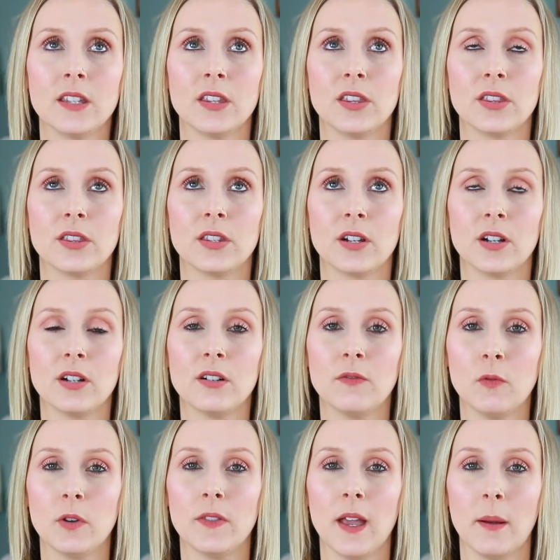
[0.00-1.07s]
the third or
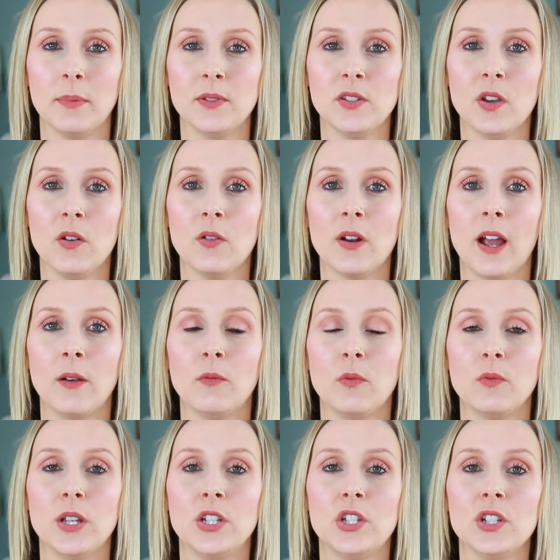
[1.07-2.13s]
fourth episode. I
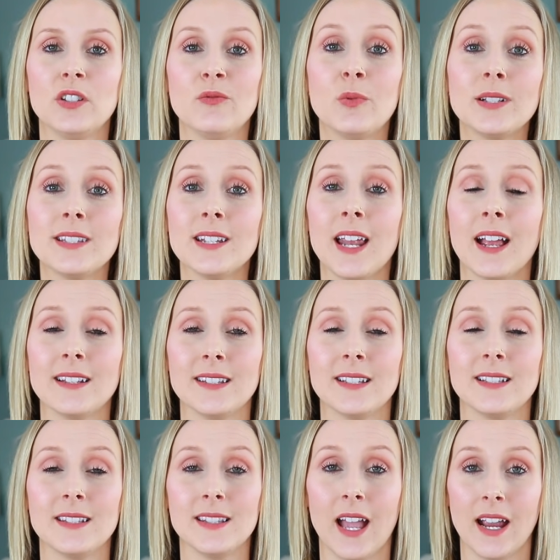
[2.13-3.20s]
It just wasn't as
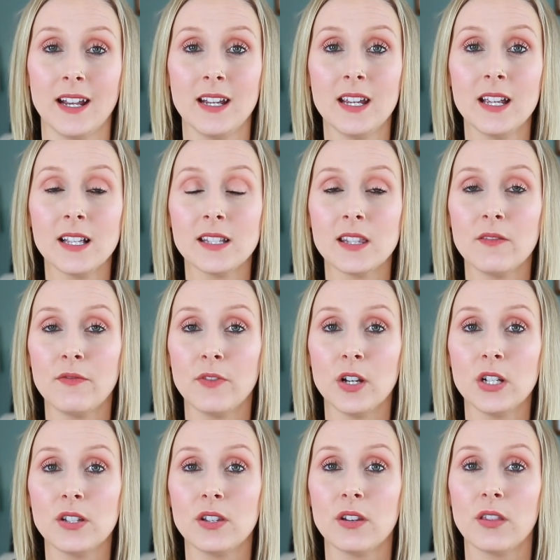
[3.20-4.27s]
exciting as the
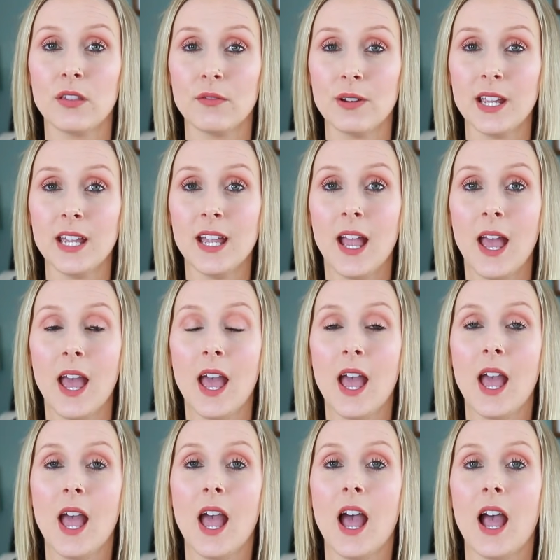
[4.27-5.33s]
first three.
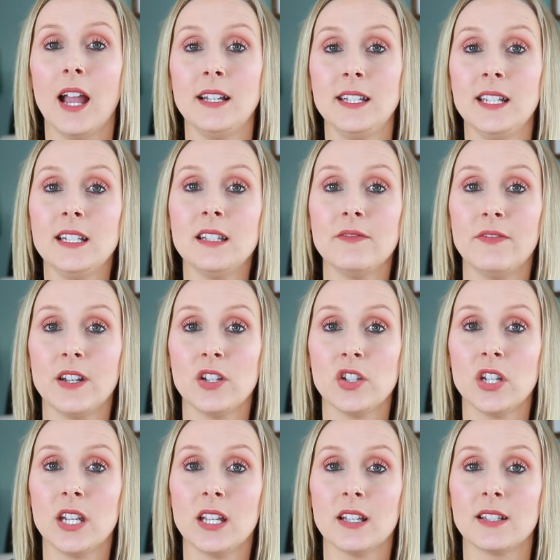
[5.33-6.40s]
I need to
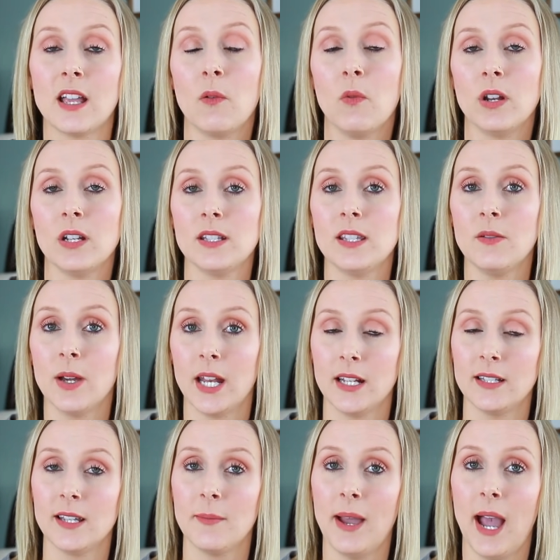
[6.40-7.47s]
finish it because I want to see what
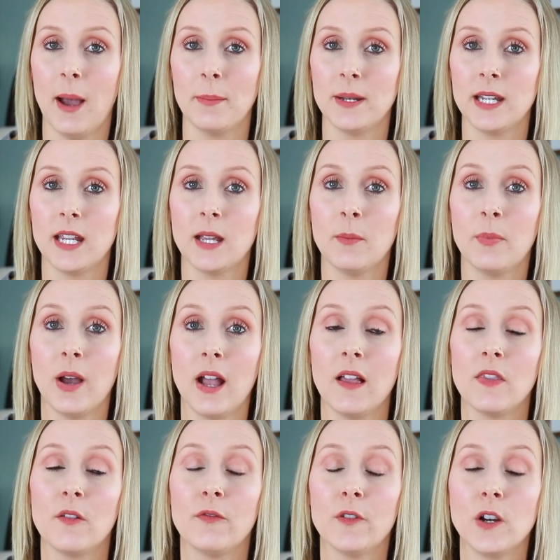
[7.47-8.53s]
ends up happening, but
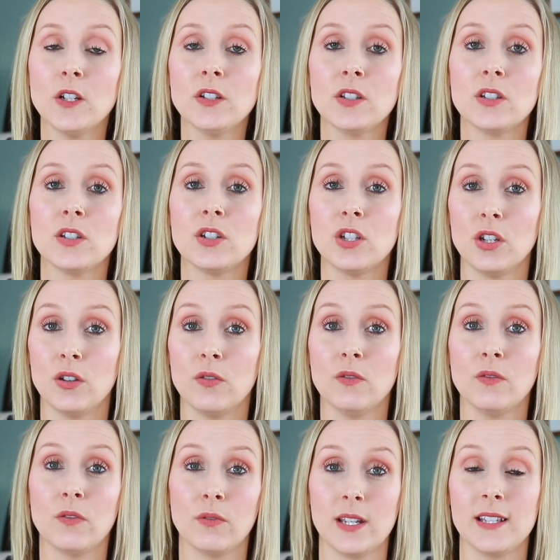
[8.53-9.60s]
the first
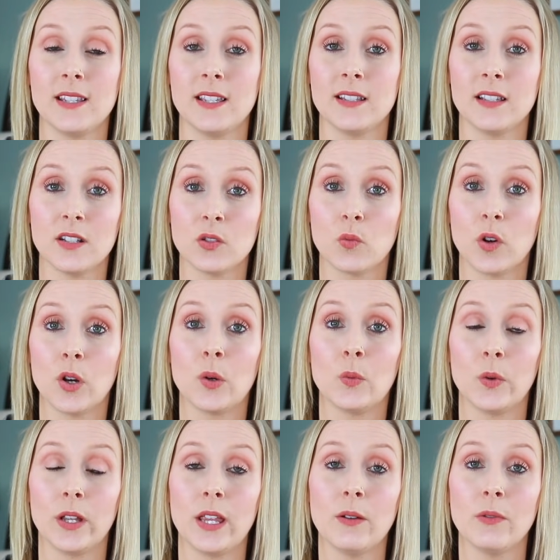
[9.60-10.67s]
two, three seasons were
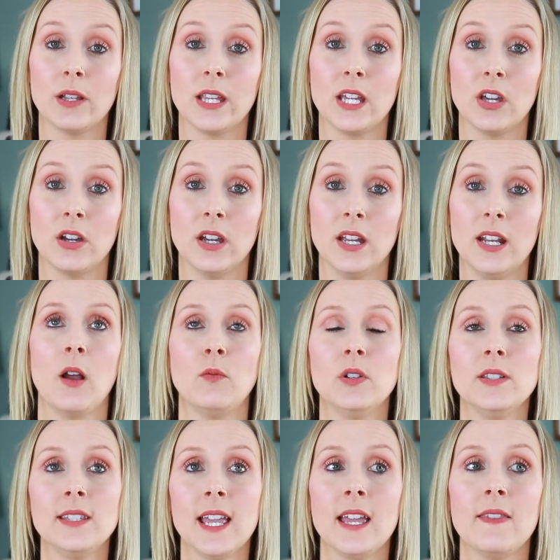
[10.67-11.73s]
really, really good. I
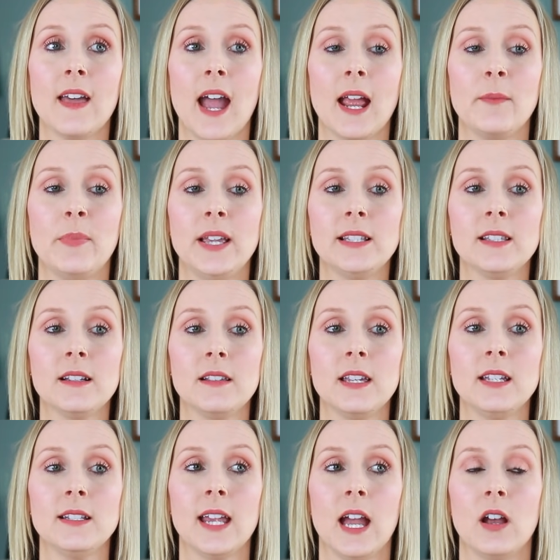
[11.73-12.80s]
will say that it
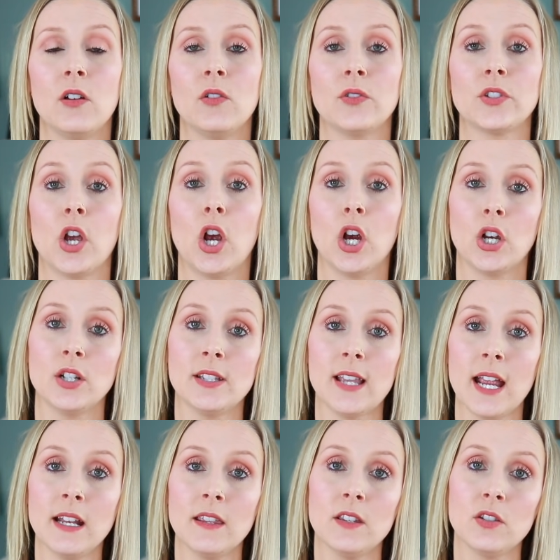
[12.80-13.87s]
basically tells her
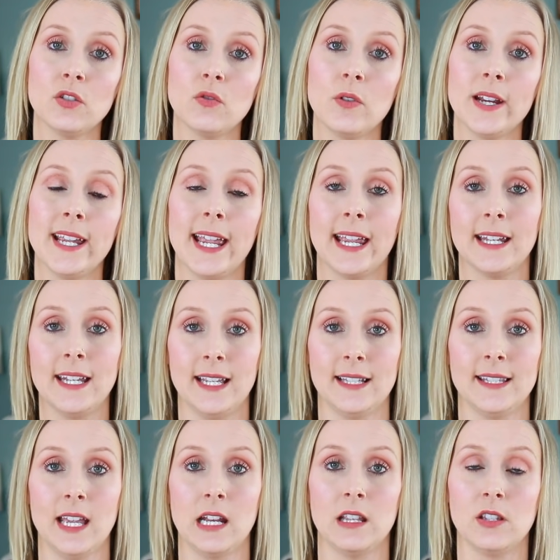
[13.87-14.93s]
side of the story and his
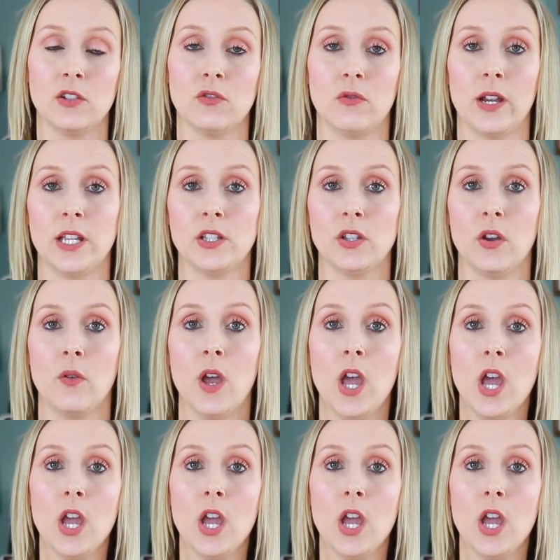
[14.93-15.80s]
side of the story. So